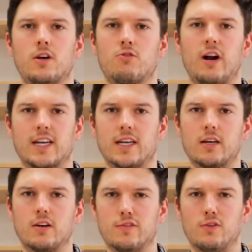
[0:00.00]

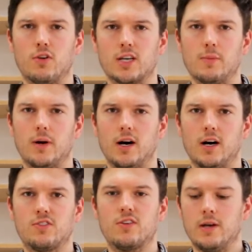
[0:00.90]
cracking and falling
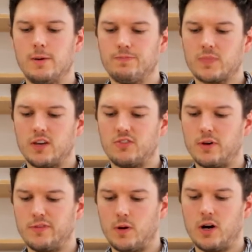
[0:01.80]
apart. So
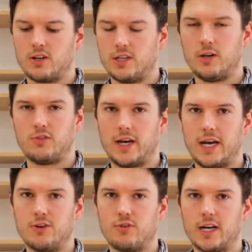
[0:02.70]
if you are going to use a
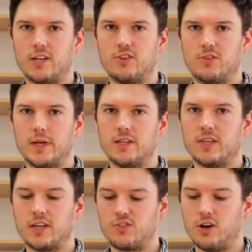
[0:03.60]
hairdryer to speed
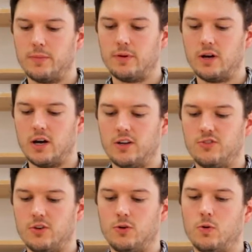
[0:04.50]
things up,
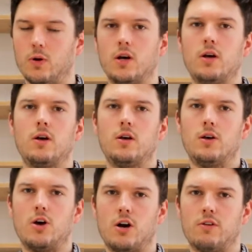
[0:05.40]
do
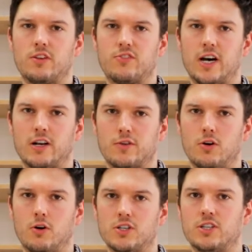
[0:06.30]
err on the side of
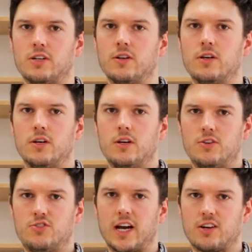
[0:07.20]
caution.
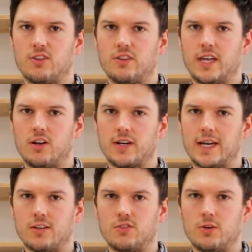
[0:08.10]
Check that they're not
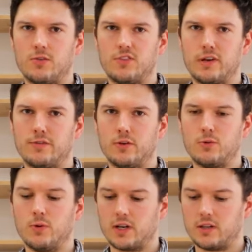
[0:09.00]
getting too stiff
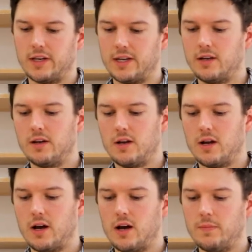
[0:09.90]
too quickly,
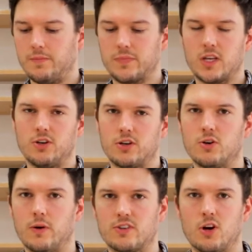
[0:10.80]
and you
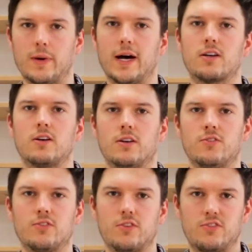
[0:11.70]
can always go back
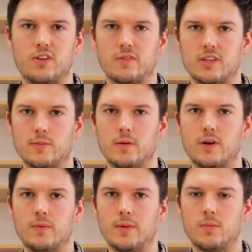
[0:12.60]
and stiffen them up a bit